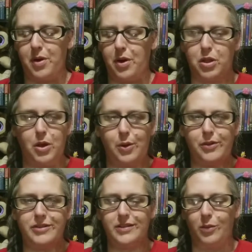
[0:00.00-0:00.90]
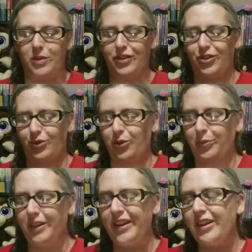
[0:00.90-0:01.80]
closed once you
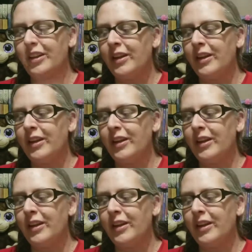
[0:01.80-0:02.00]
open it.